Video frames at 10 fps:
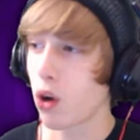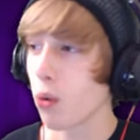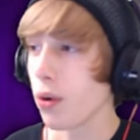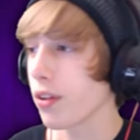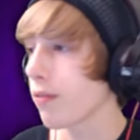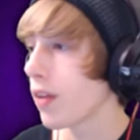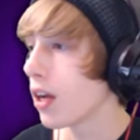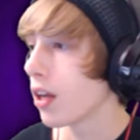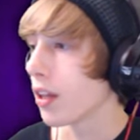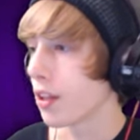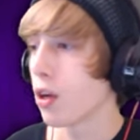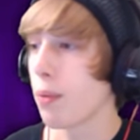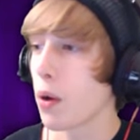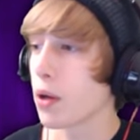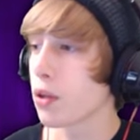Colress. As new
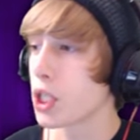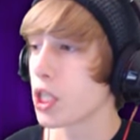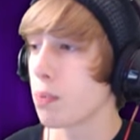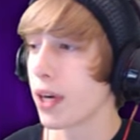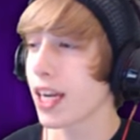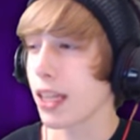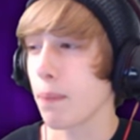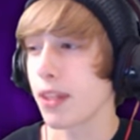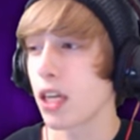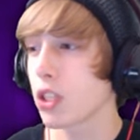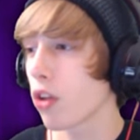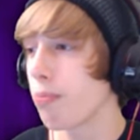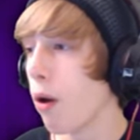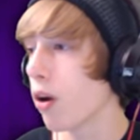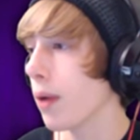my research is bringing out the potential of
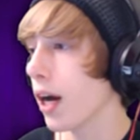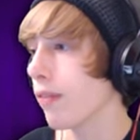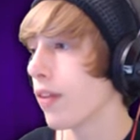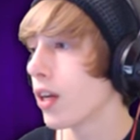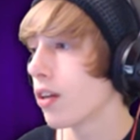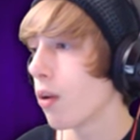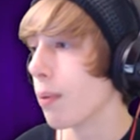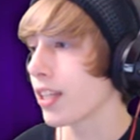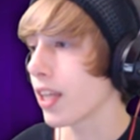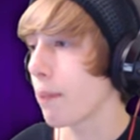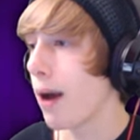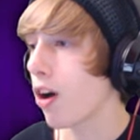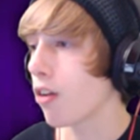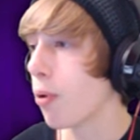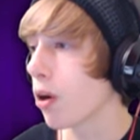Pokemon. What brings out the
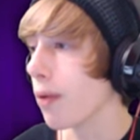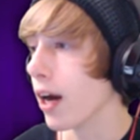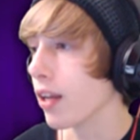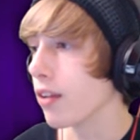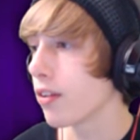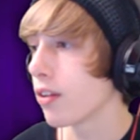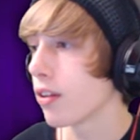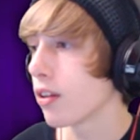power of Pokemon is...